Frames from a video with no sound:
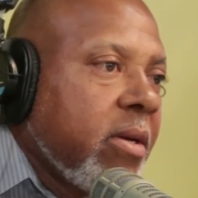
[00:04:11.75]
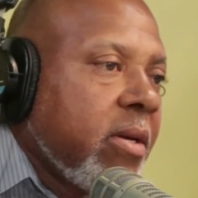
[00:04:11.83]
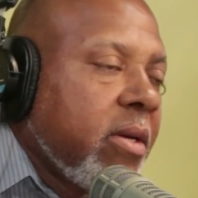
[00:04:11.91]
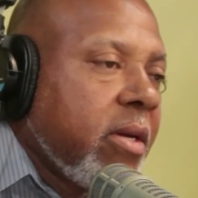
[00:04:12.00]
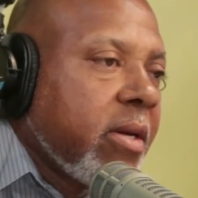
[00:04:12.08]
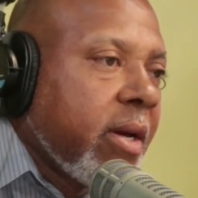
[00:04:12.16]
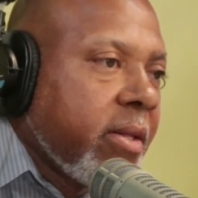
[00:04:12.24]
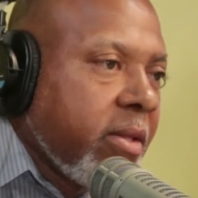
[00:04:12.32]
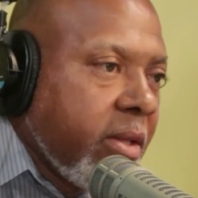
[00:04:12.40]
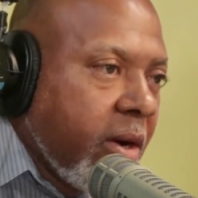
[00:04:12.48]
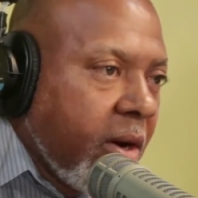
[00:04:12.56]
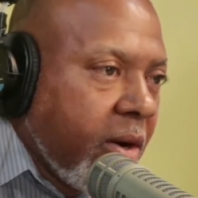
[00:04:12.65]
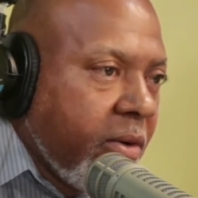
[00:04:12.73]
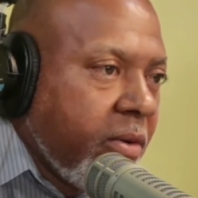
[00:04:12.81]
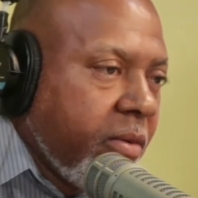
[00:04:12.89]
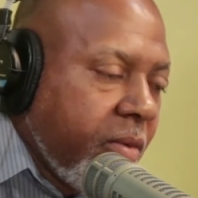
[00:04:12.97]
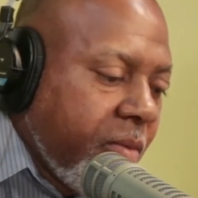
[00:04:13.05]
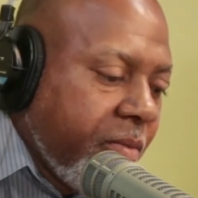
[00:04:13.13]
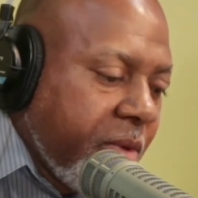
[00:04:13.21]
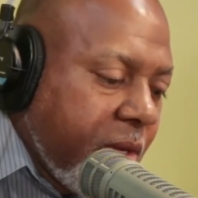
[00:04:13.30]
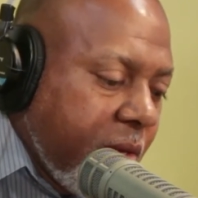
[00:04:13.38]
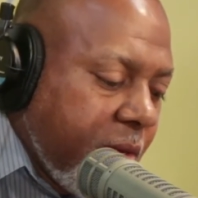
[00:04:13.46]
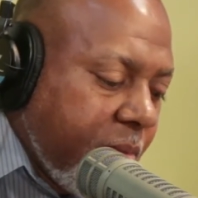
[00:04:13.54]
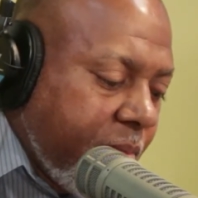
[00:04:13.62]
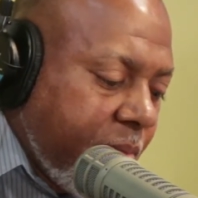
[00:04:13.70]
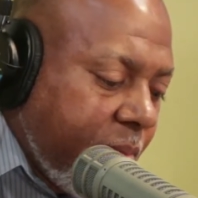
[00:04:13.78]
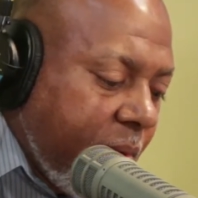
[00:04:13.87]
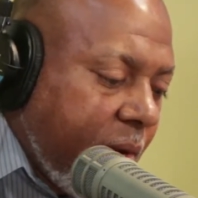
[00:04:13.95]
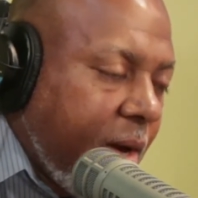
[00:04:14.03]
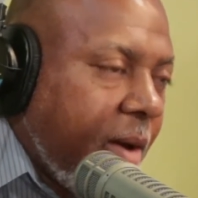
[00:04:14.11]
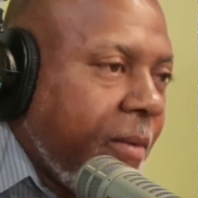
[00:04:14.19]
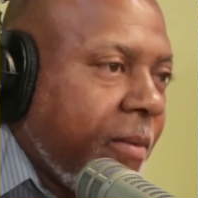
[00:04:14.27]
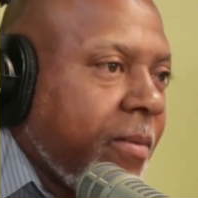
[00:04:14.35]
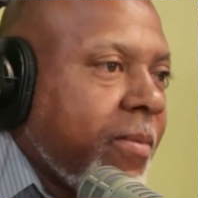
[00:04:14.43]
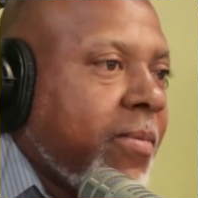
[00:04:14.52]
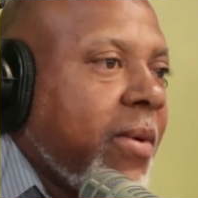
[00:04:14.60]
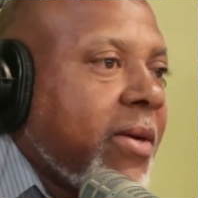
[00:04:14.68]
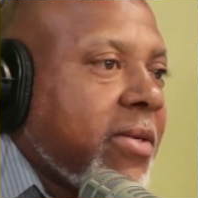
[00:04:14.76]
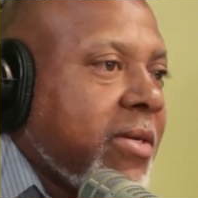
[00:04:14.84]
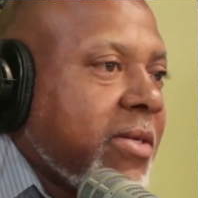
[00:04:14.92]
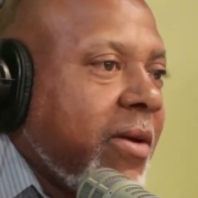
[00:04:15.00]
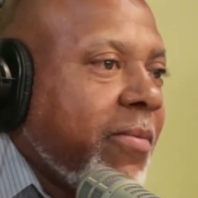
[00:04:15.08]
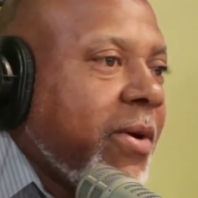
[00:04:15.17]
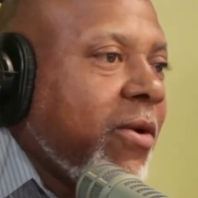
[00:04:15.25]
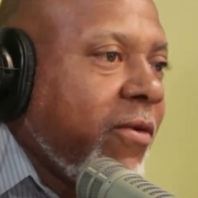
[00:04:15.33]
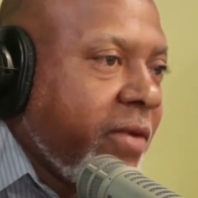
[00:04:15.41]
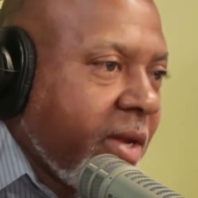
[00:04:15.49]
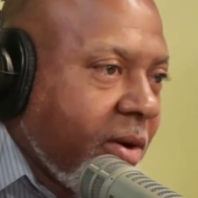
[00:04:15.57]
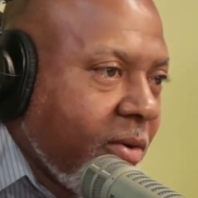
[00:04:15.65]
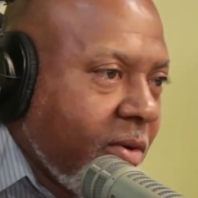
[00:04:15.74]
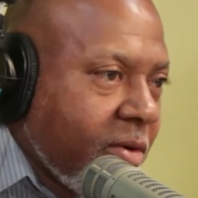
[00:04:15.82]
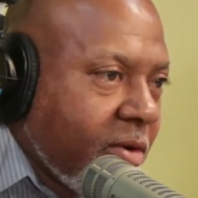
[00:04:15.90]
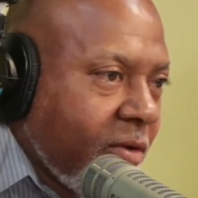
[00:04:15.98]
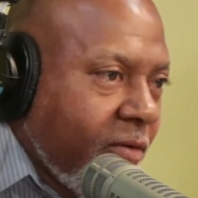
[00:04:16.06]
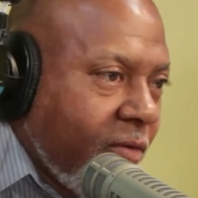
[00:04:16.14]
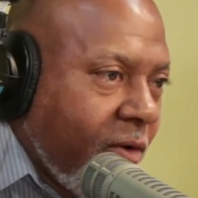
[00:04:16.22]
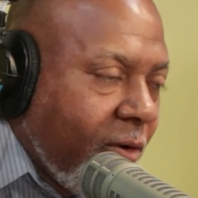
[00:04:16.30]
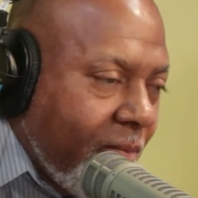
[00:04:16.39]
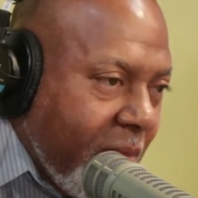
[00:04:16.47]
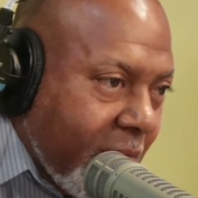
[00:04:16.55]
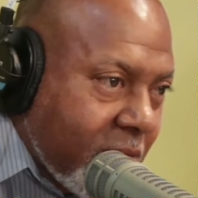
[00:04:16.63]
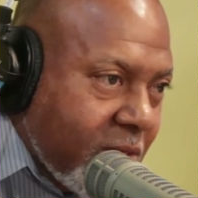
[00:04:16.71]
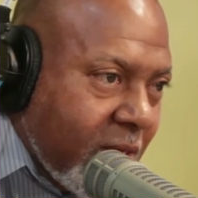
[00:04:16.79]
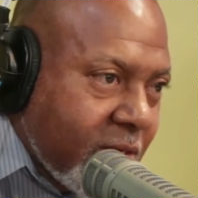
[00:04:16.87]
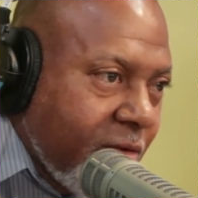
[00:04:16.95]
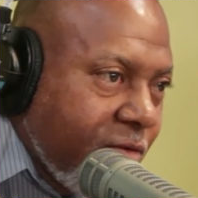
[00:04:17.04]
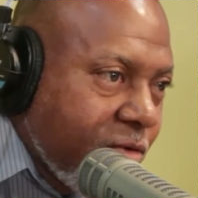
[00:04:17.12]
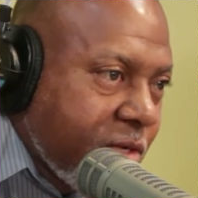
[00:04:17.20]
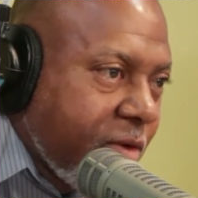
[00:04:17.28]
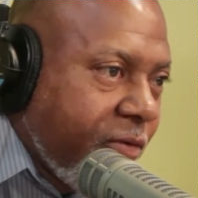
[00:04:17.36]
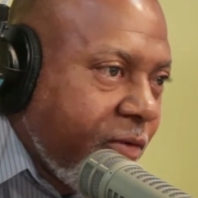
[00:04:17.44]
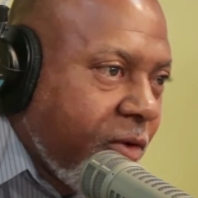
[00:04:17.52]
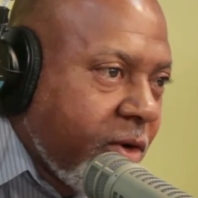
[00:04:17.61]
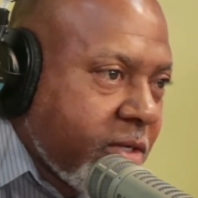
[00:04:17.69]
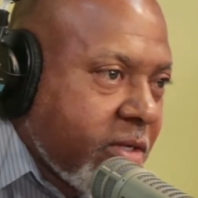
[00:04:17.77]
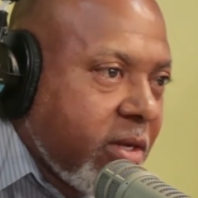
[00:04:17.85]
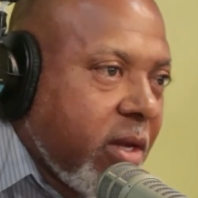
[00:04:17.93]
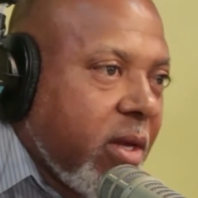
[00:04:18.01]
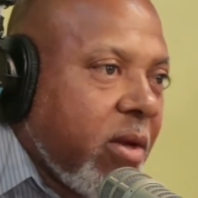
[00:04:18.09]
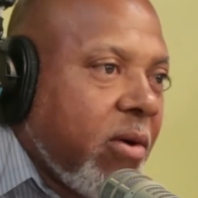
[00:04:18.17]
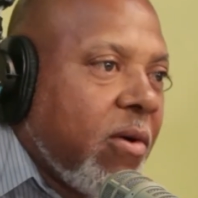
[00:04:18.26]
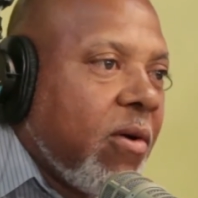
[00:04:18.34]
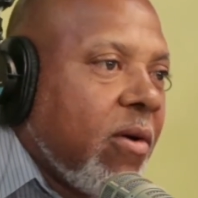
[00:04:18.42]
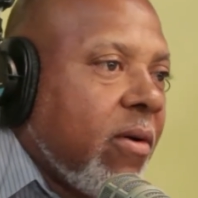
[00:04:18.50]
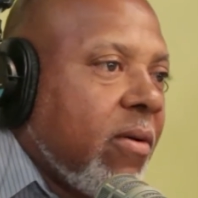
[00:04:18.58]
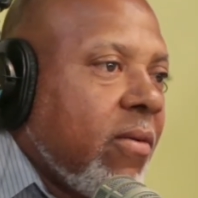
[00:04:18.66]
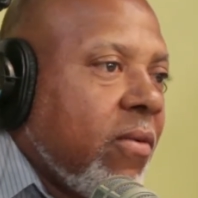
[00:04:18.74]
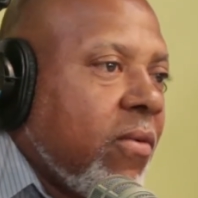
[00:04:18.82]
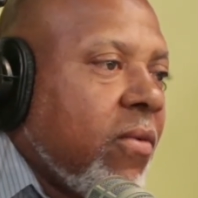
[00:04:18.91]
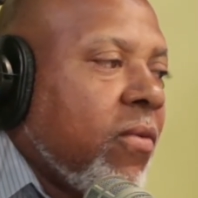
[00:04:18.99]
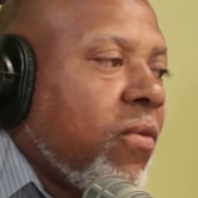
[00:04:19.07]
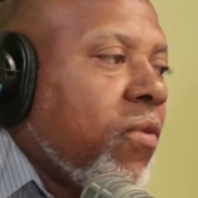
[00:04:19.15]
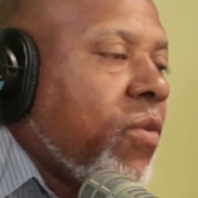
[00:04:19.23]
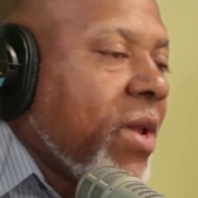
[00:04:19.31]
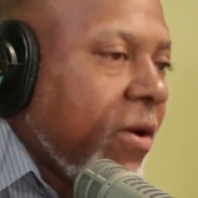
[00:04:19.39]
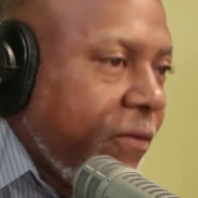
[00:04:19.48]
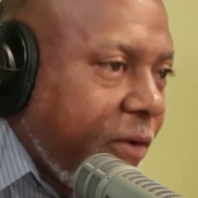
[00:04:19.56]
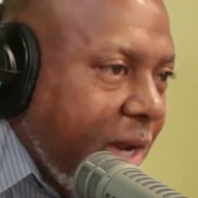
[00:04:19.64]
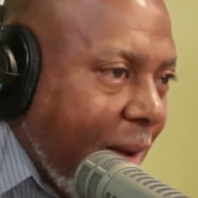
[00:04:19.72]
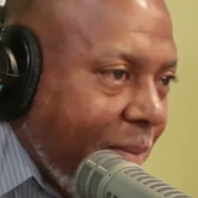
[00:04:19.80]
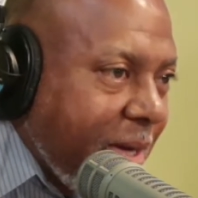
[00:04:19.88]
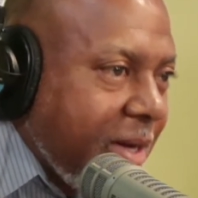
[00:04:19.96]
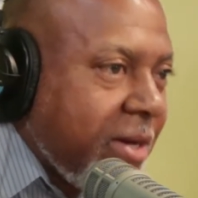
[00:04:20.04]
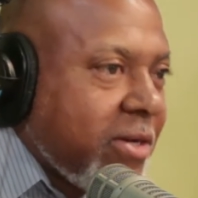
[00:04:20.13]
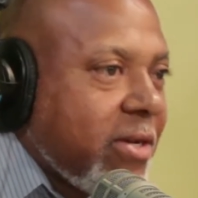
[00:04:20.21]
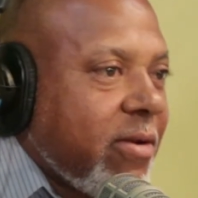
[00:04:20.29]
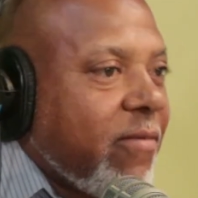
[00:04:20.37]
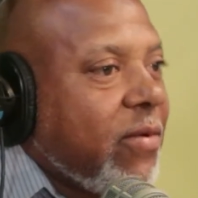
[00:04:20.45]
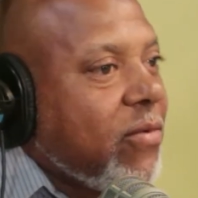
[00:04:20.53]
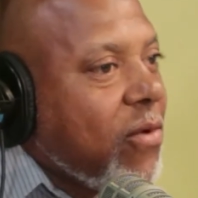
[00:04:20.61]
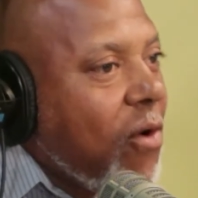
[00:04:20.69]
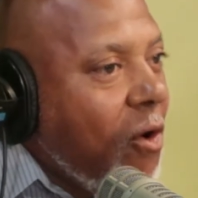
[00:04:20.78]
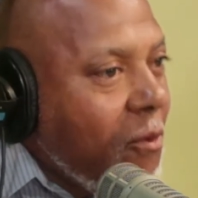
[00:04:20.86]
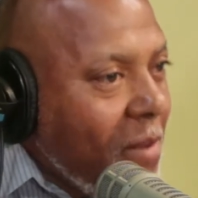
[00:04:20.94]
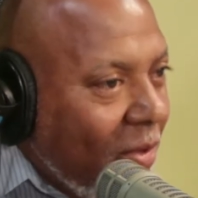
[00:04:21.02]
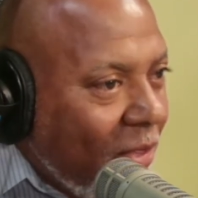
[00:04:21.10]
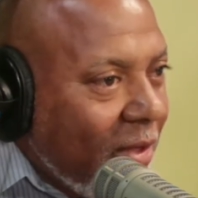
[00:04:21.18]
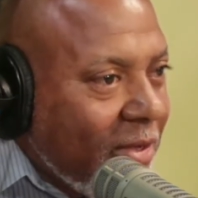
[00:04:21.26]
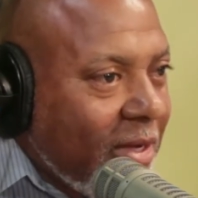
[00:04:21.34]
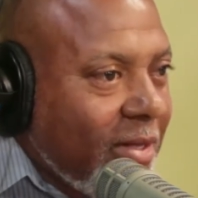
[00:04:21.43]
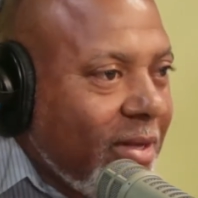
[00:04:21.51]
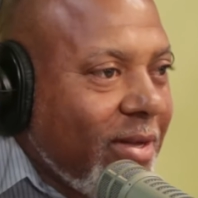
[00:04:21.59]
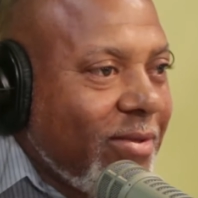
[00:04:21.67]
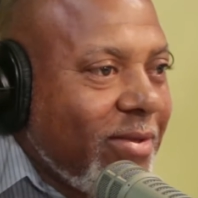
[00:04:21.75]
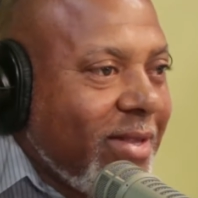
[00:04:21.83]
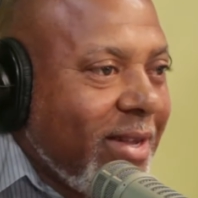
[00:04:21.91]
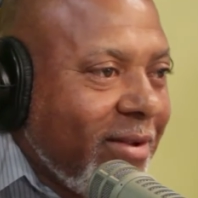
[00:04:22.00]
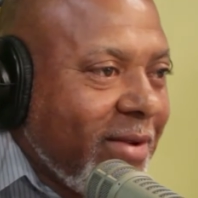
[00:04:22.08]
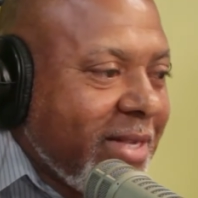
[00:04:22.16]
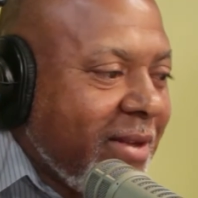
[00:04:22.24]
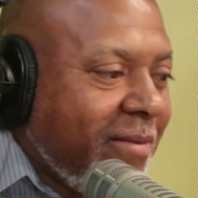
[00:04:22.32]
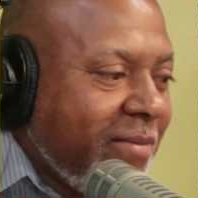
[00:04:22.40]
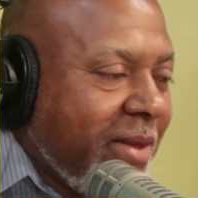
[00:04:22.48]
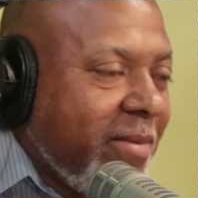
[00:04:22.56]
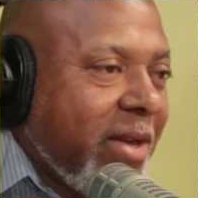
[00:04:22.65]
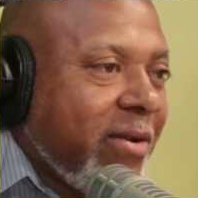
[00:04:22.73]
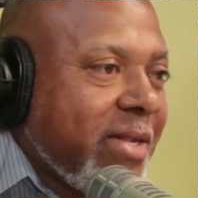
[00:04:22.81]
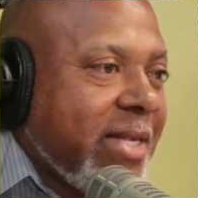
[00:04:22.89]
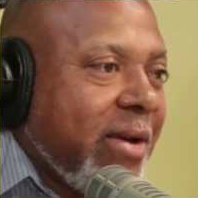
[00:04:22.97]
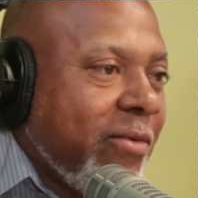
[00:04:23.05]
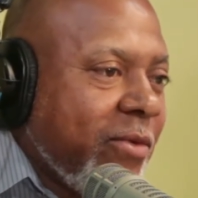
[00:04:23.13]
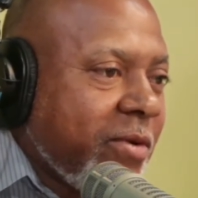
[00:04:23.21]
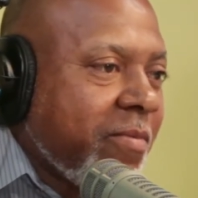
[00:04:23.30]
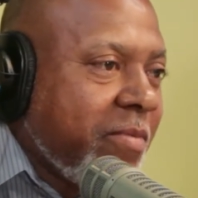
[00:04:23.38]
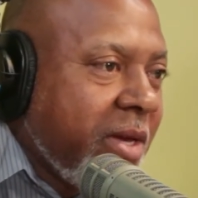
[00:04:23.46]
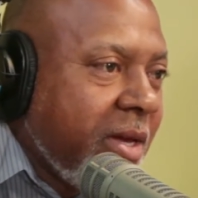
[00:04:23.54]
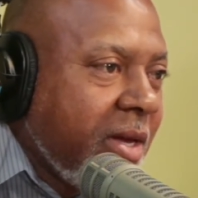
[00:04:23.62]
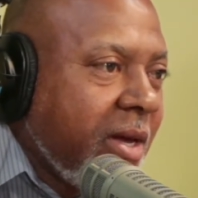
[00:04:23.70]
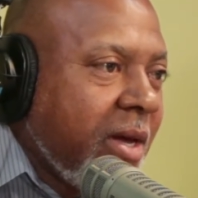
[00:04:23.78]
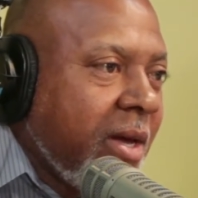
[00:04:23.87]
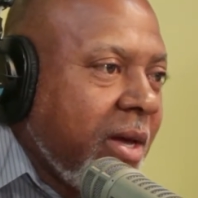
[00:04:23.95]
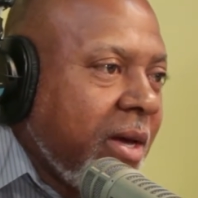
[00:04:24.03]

he can now be, as they say, pulled over the coals for excessive use of force or willful application of the wrong methods in dealing with something, because there would be